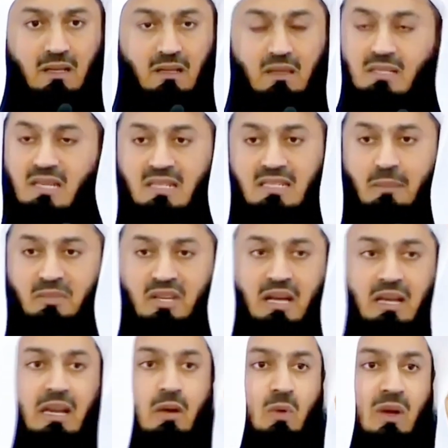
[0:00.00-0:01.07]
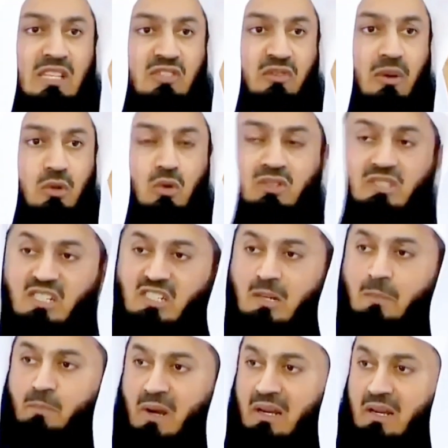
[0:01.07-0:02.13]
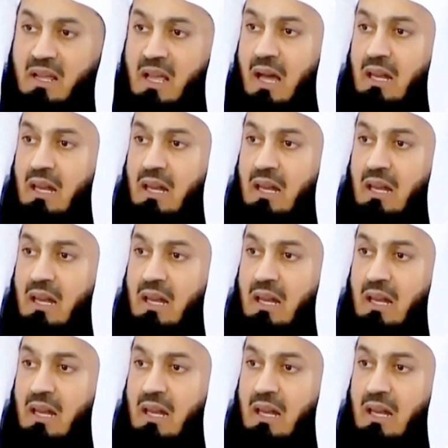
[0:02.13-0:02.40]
This is something Allah wants from you, discipline.